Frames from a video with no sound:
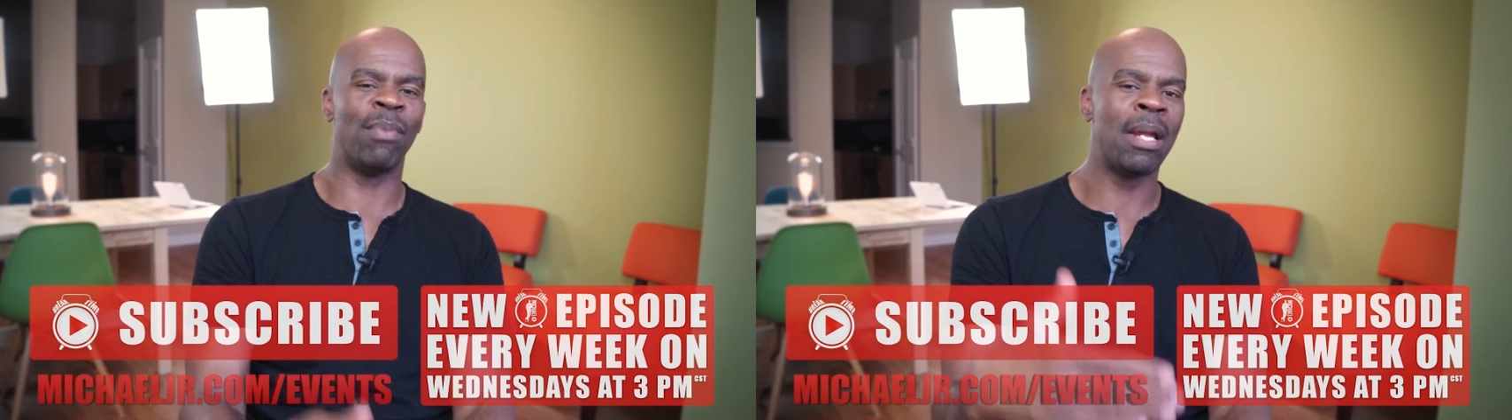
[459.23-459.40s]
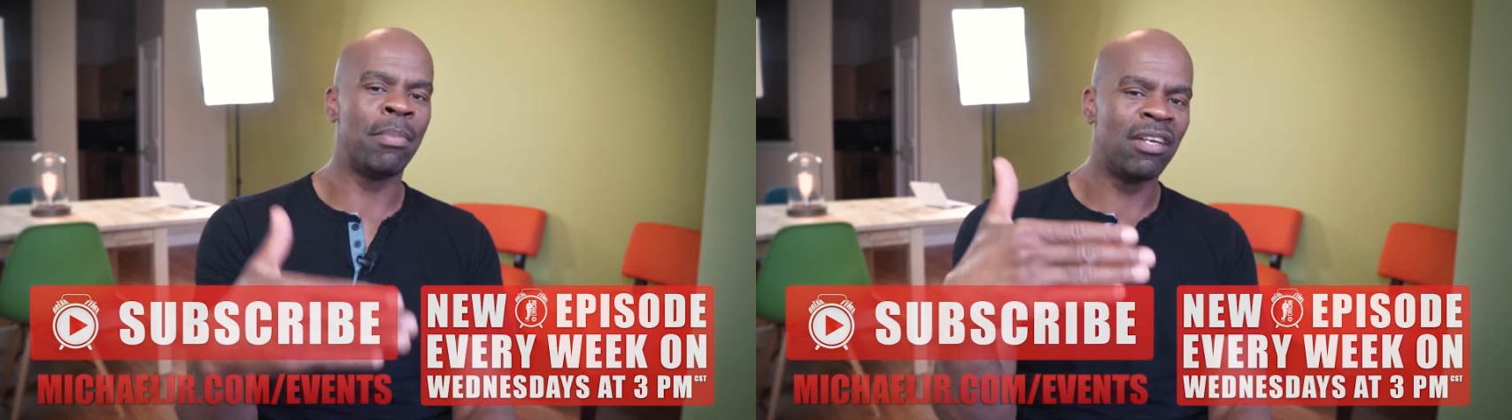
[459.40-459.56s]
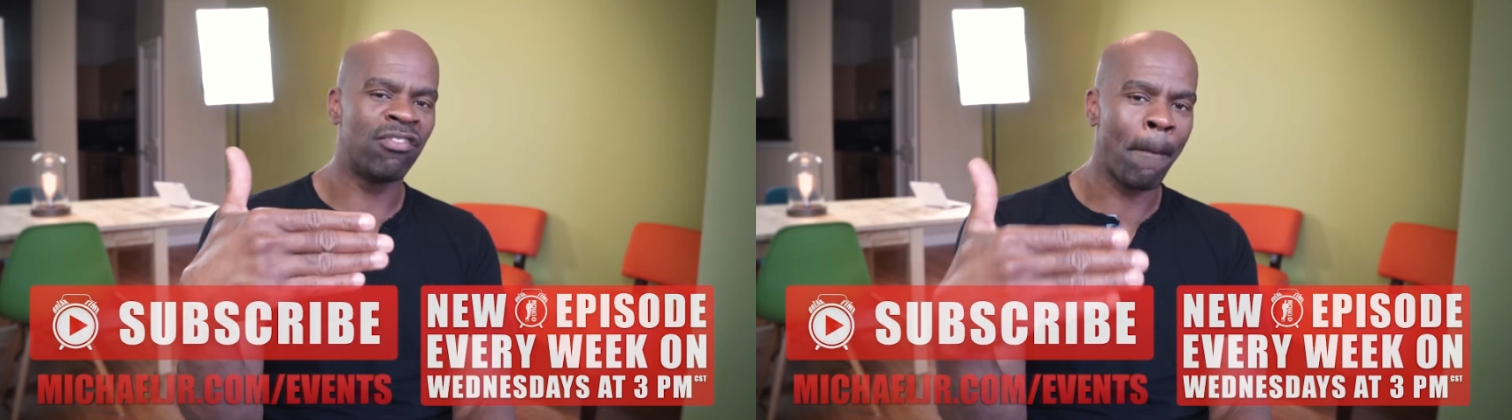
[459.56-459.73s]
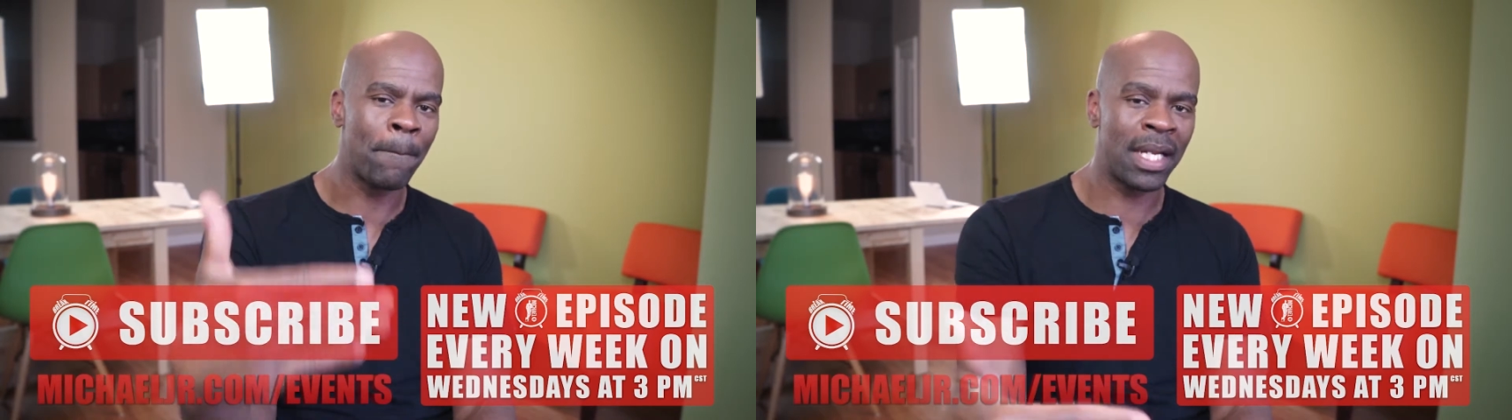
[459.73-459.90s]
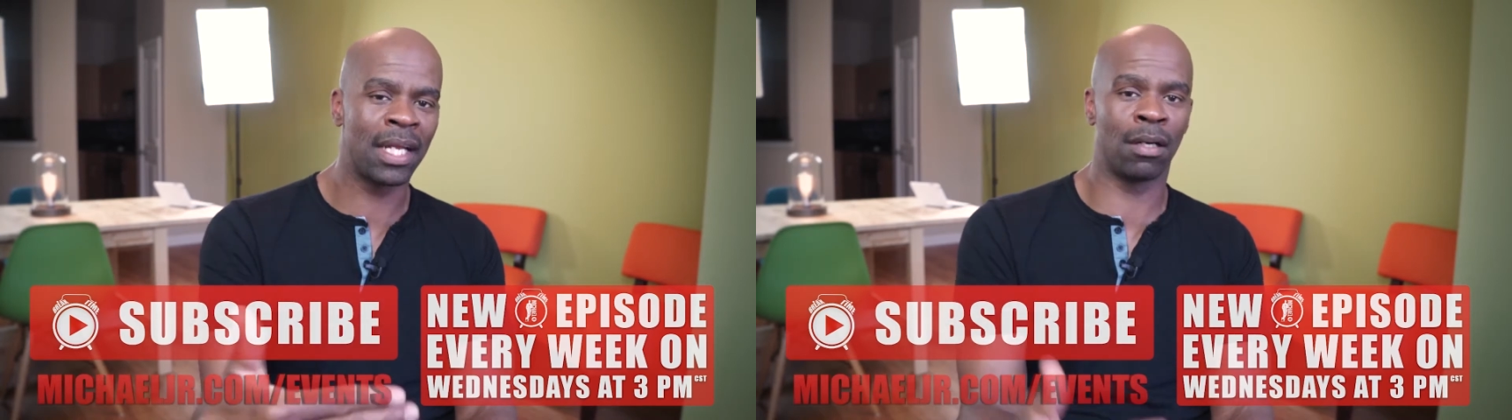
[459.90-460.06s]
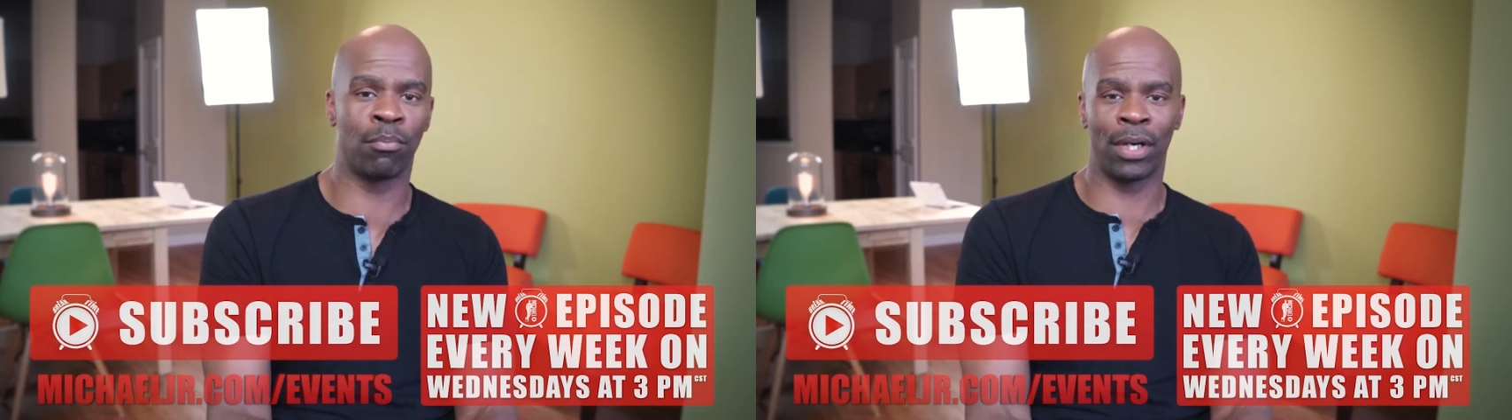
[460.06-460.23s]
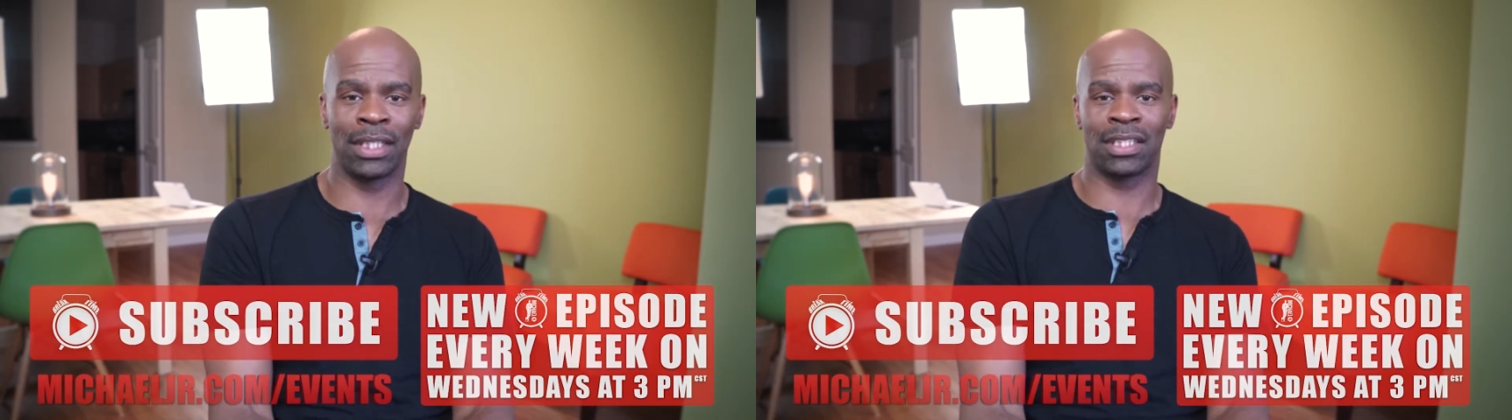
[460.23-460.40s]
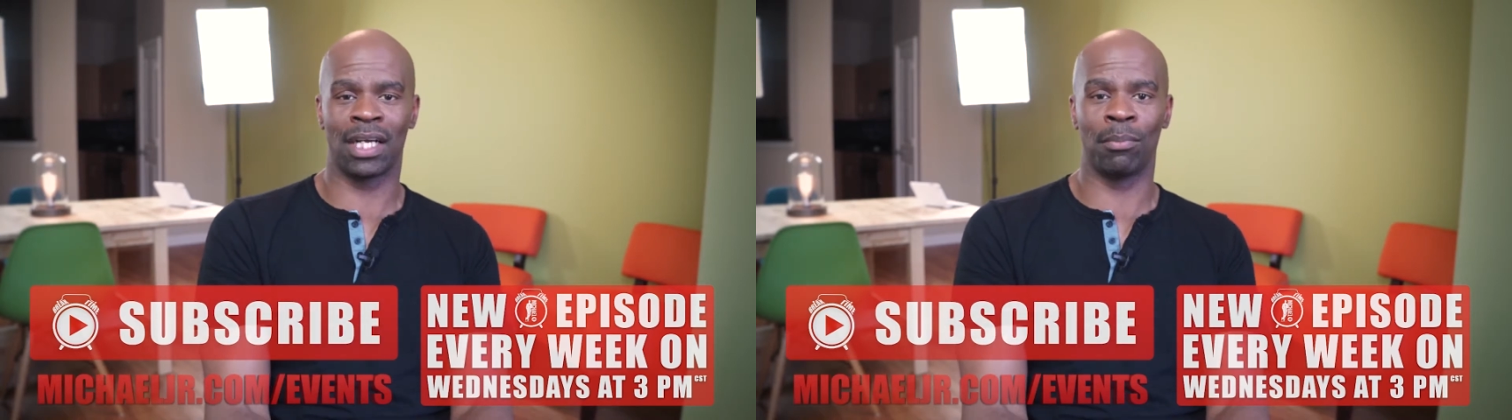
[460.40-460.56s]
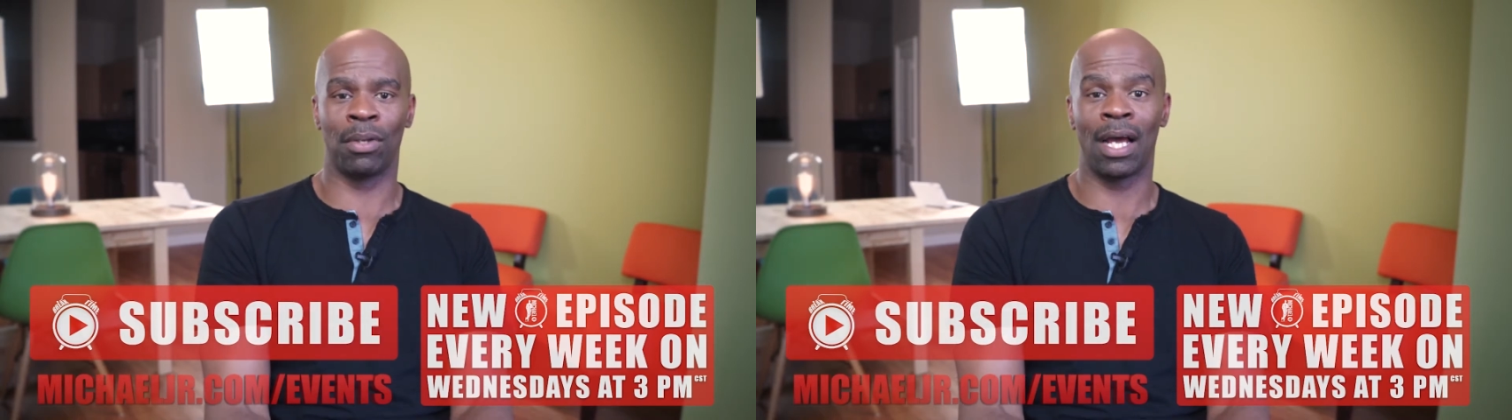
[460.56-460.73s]
maybe even be in a break
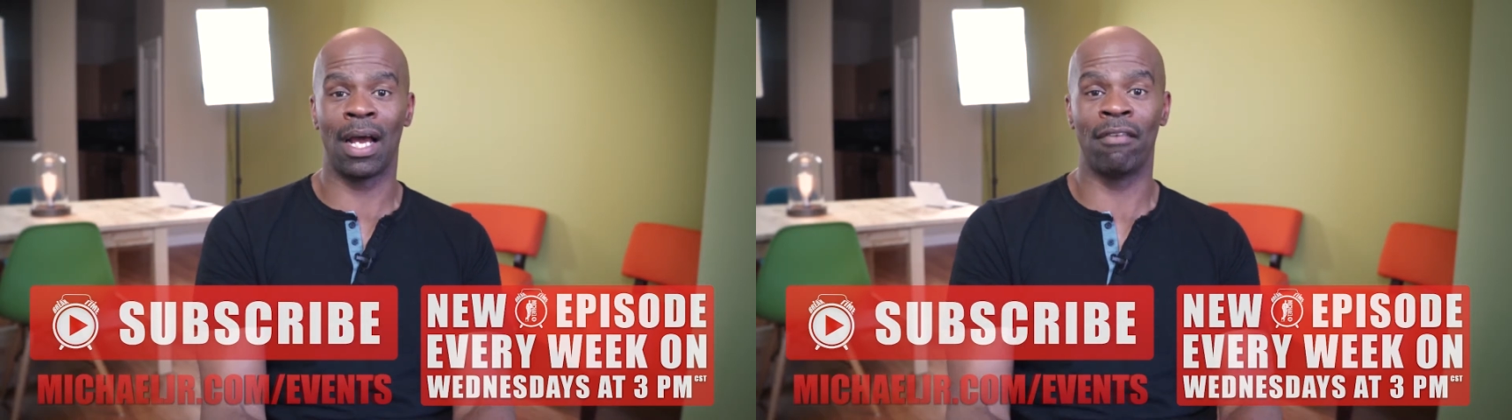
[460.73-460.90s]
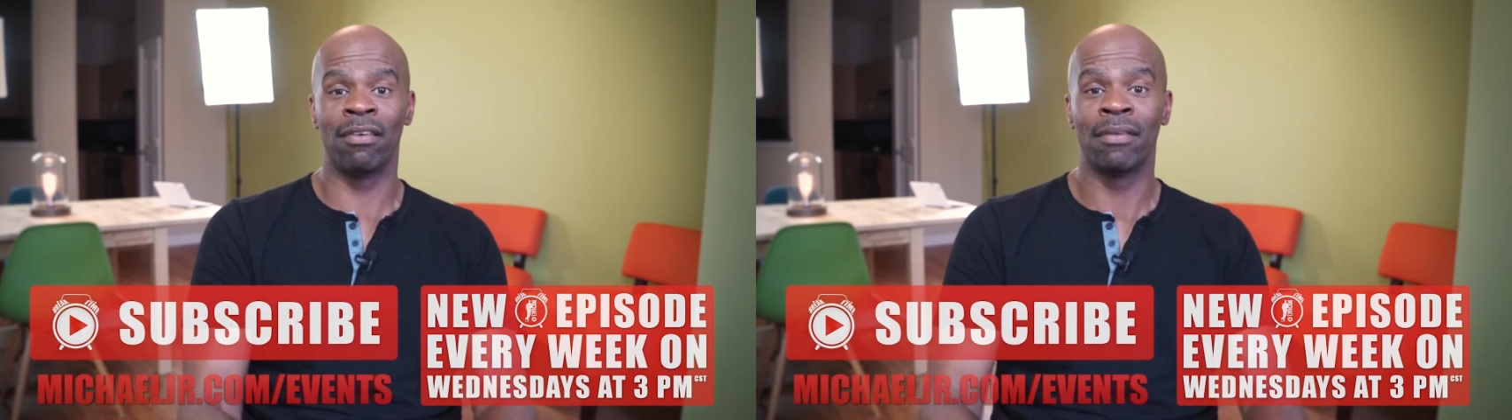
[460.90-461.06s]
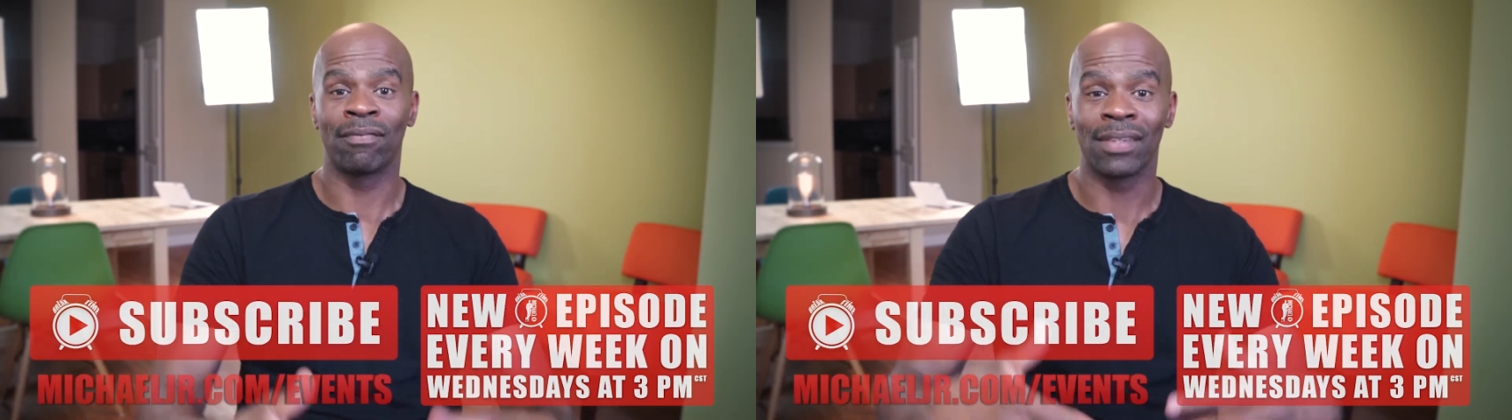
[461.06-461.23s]
time live.